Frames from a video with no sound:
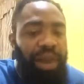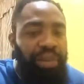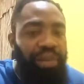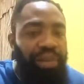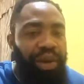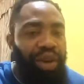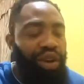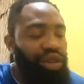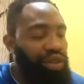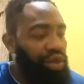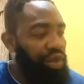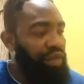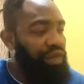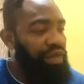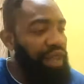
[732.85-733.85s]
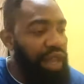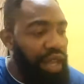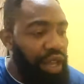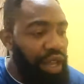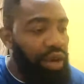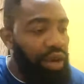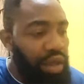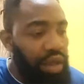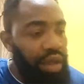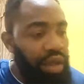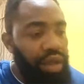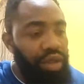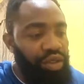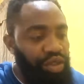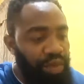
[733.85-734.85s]
my period of failure,
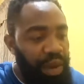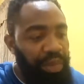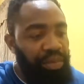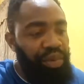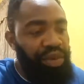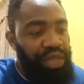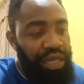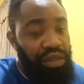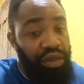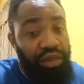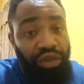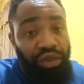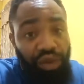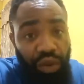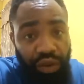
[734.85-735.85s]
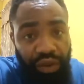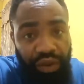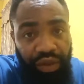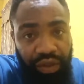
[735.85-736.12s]
to my process of growth.